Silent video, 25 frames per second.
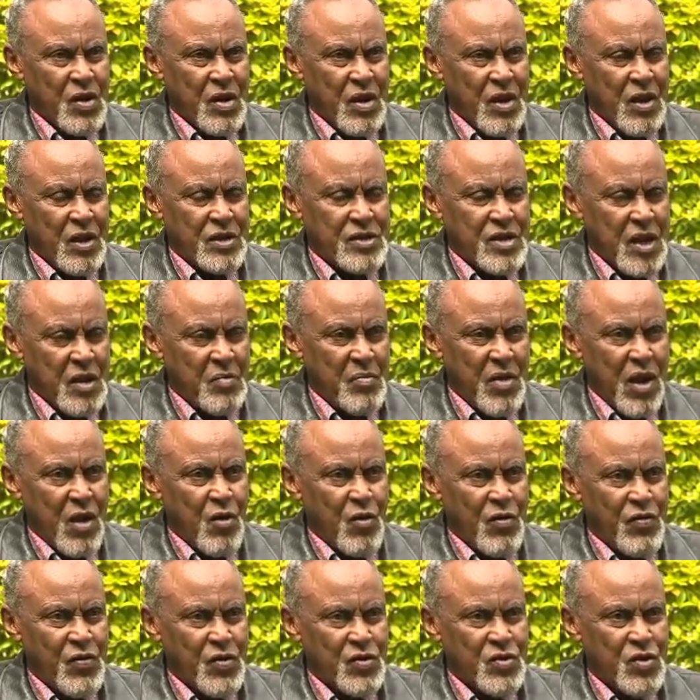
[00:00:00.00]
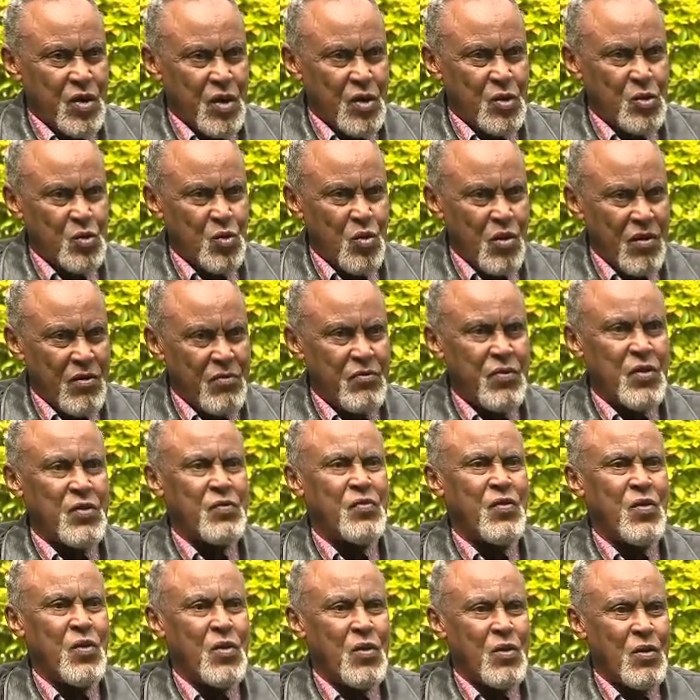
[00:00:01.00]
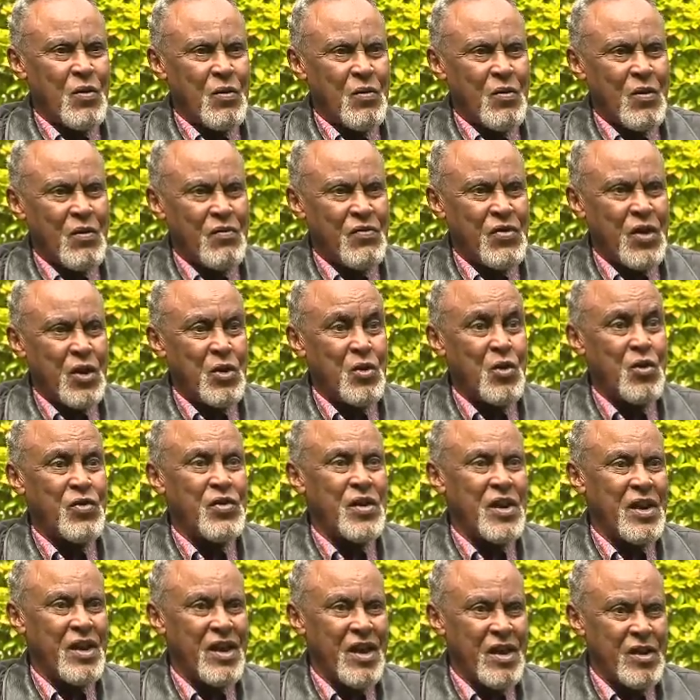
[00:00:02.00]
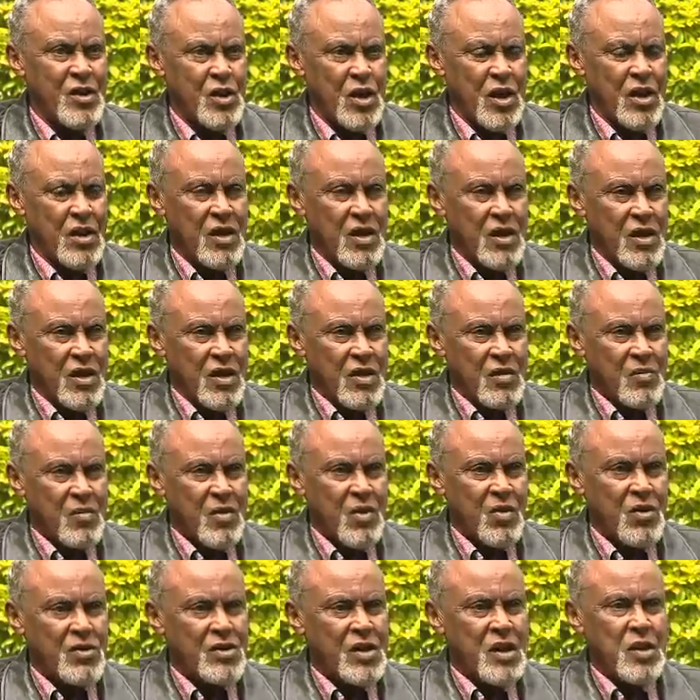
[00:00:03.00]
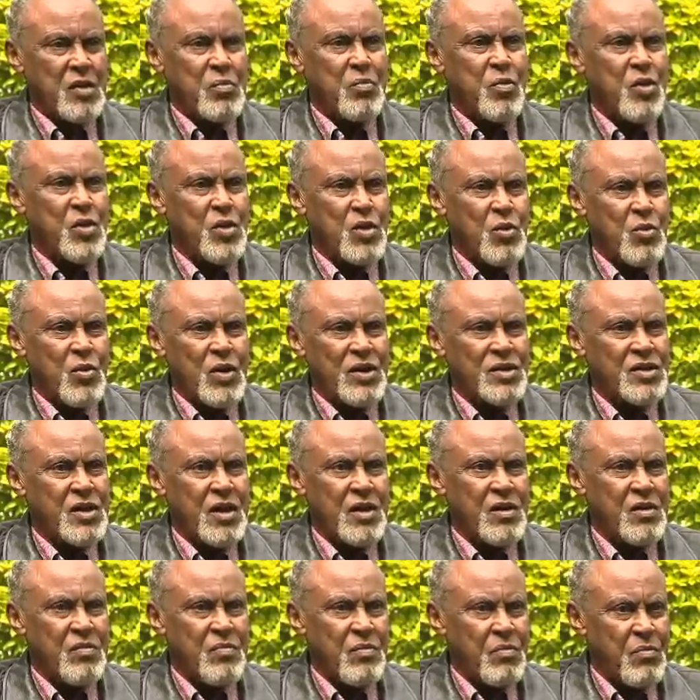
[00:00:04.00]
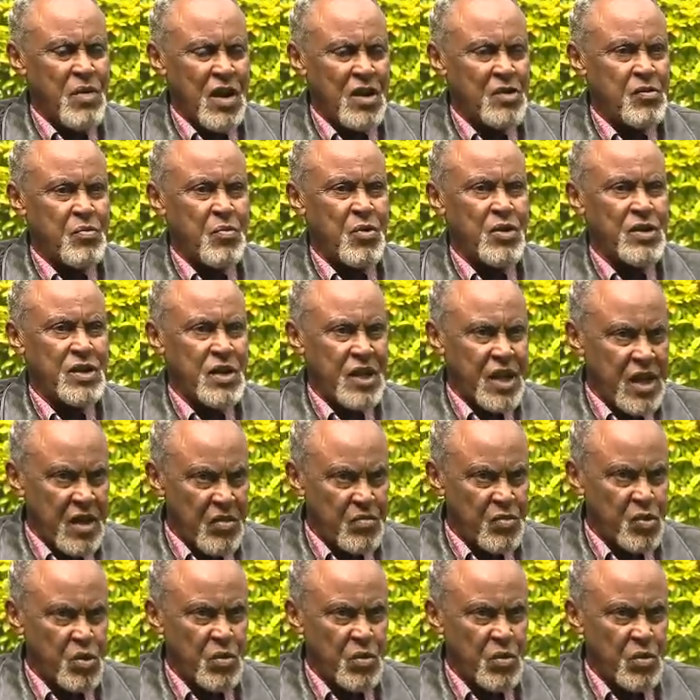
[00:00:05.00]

I turned my office into office of the northern Kenya, because anybody who wanted passport came